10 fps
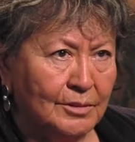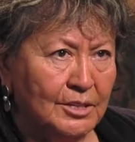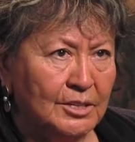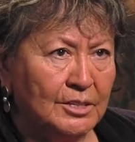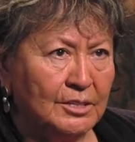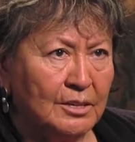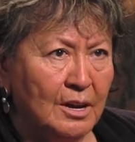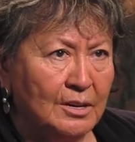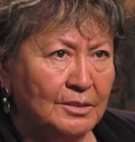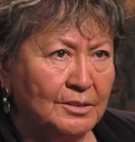to
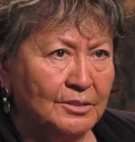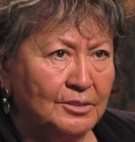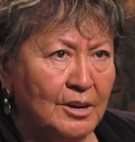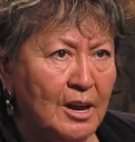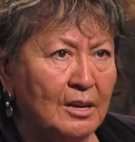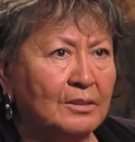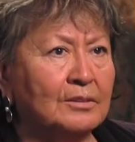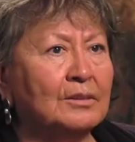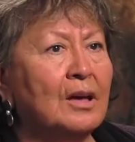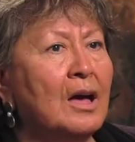disguise their
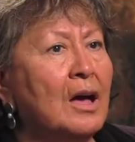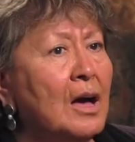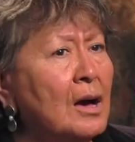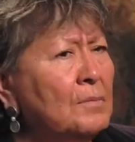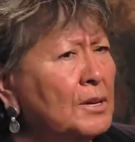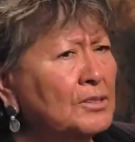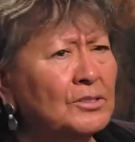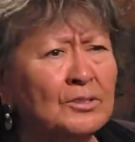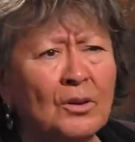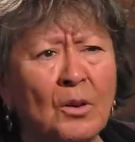tracks. I mean, it's
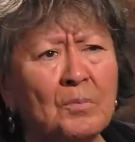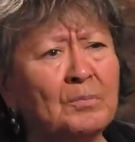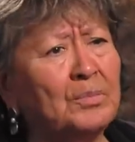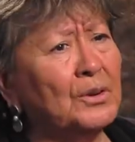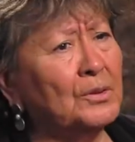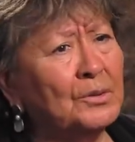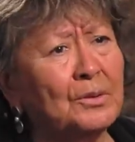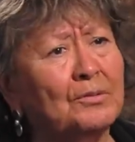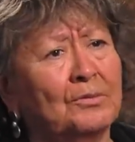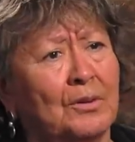so
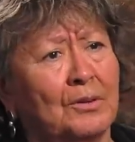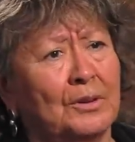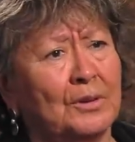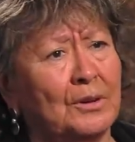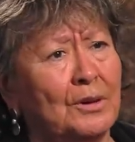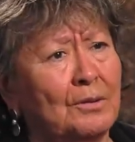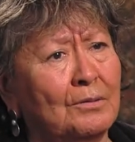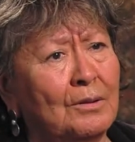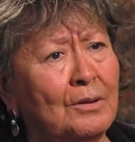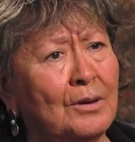beautiful, you know,
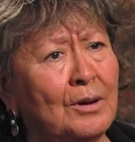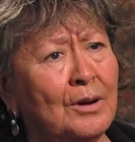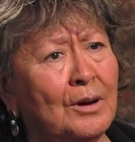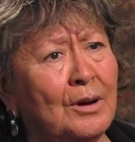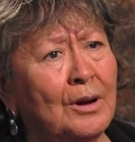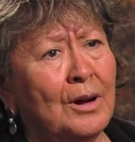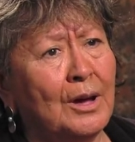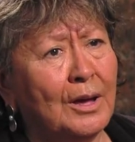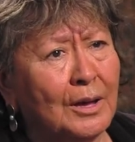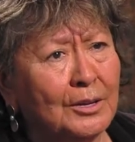
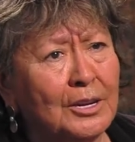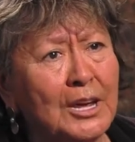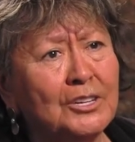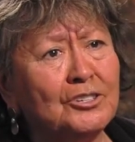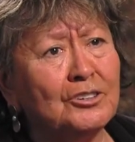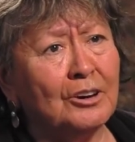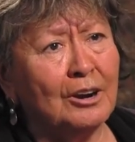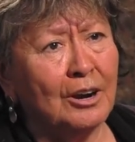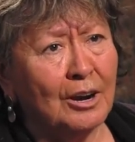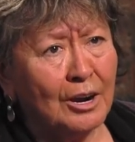nature
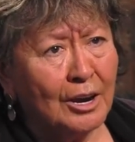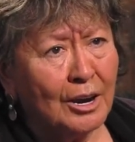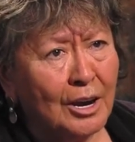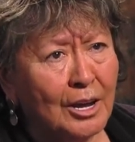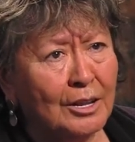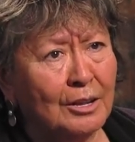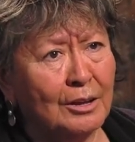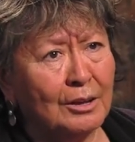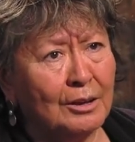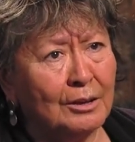and
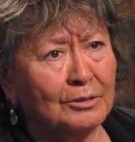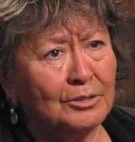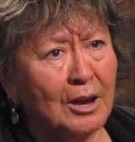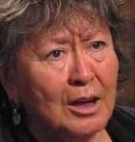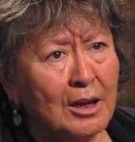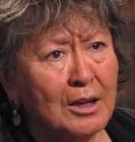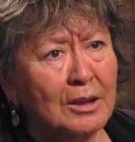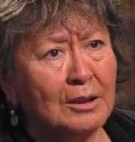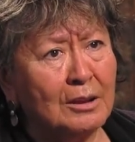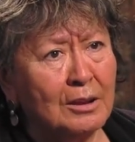uh,
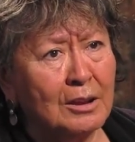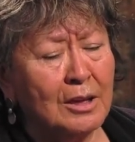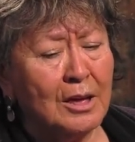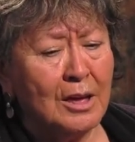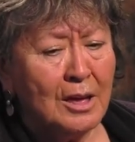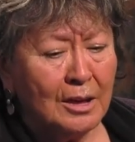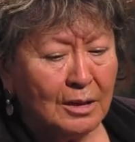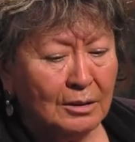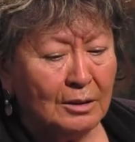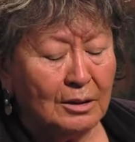Cheyenne,
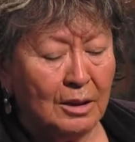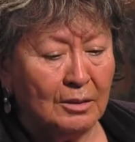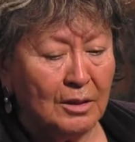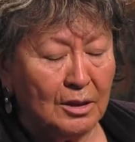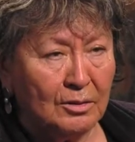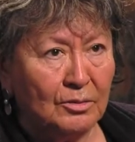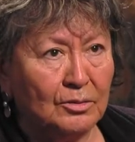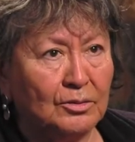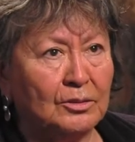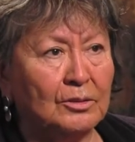and and they
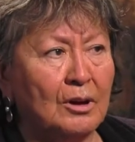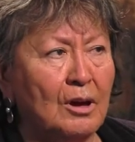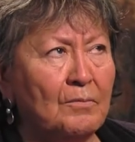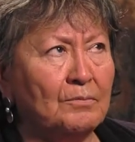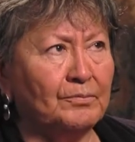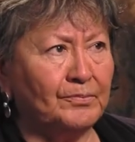used um,